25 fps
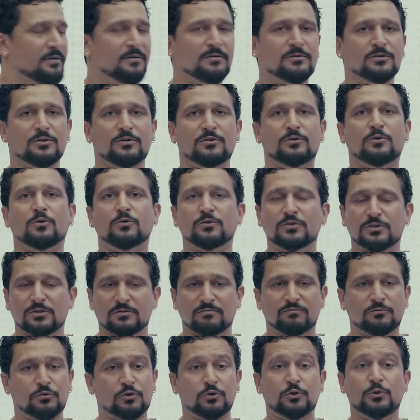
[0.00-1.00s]
Yeah. So those,
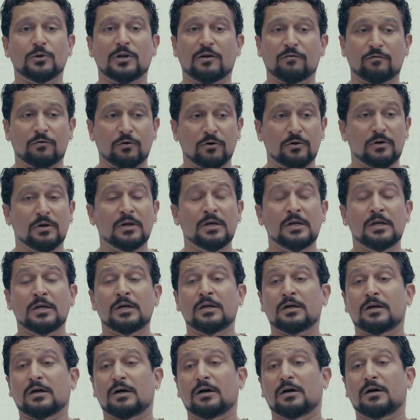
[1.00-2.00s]
so you'll have good,
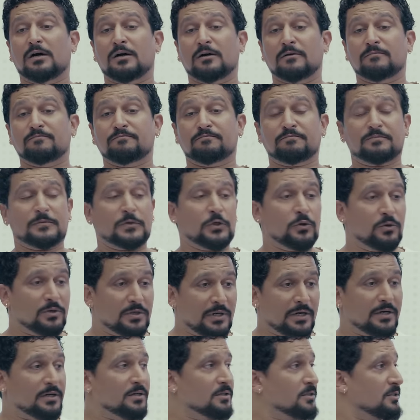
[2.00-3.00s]
uh, good
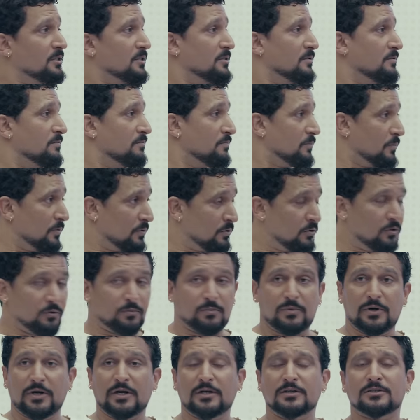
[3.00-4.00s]
tires,
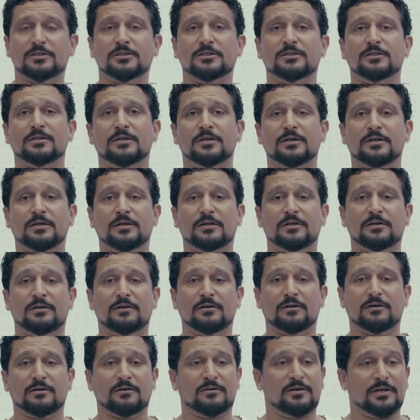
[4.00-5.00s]
good brakes, and
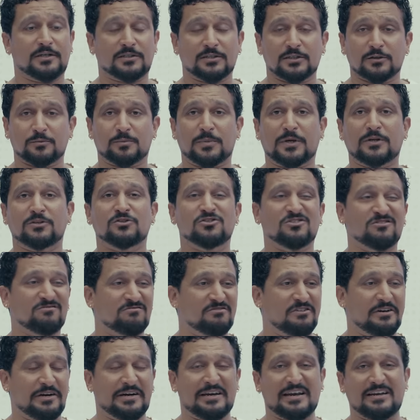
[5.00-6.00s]
uh, great
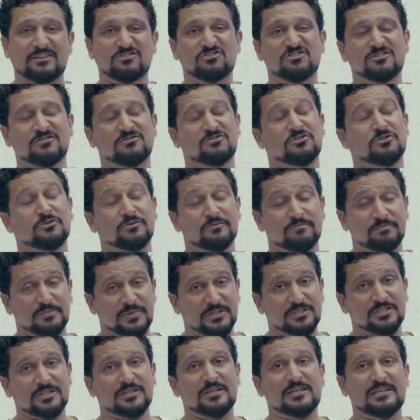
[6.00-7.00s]
suspension, great engine. So
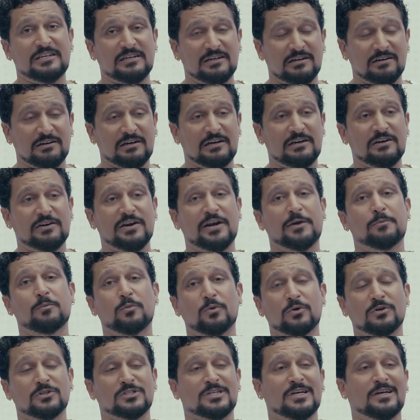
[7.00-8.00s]
basically, a great
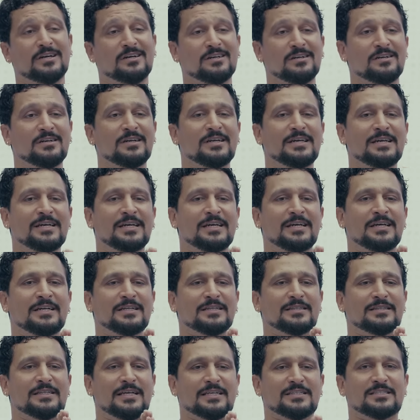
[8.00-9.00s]
motorcycle
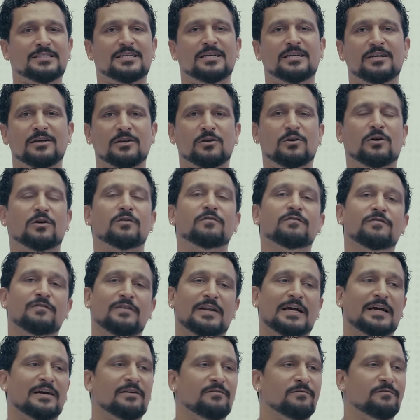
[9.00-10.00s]
that's getting a lot of
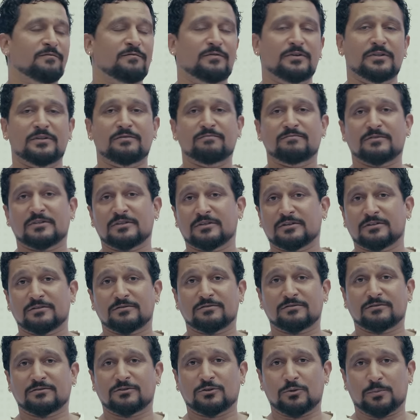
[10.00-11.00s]
flack with the
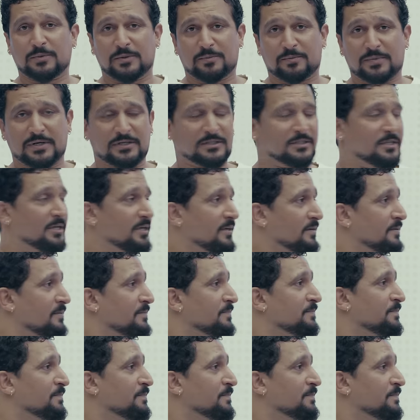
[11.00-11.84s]
stupid price tag.